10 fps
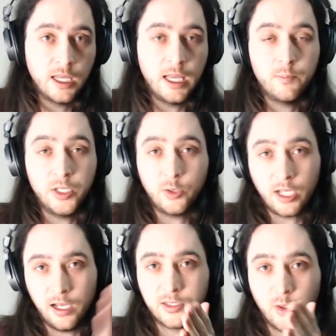but you
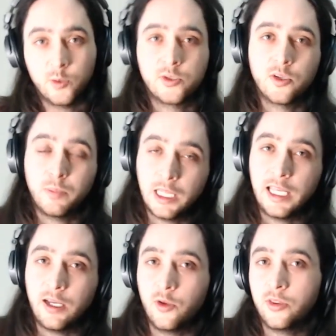can't also
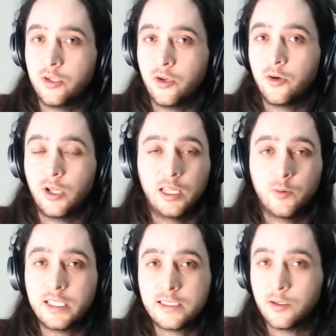play on the node,
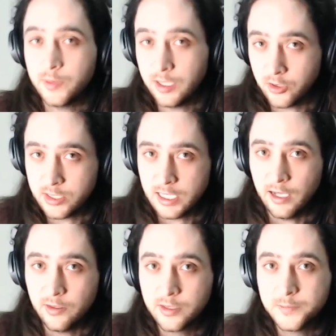otherwise there will be no
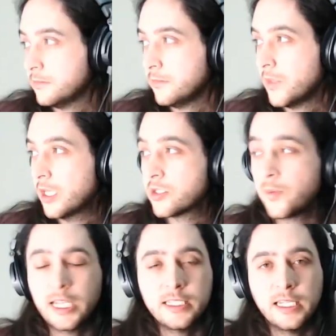sound. To
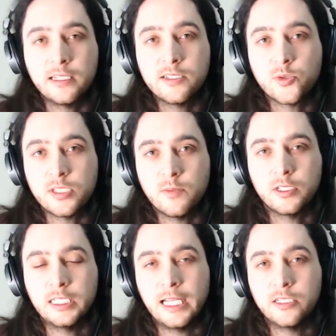break it down into a
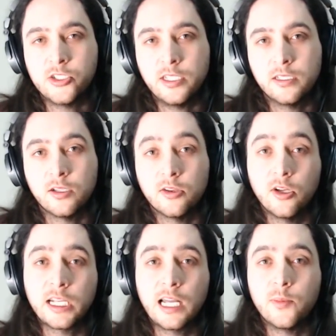simple analogy,
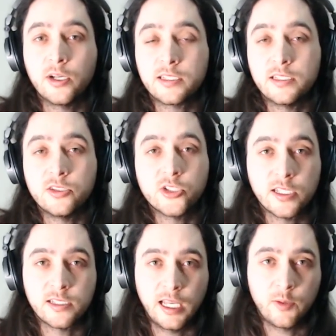learning harmonics is
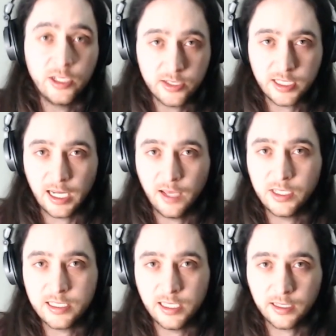just like when you start
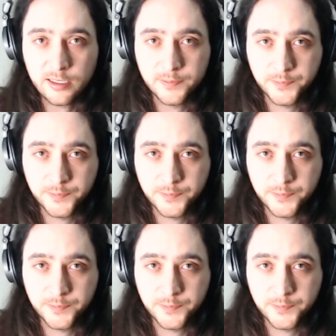having sex.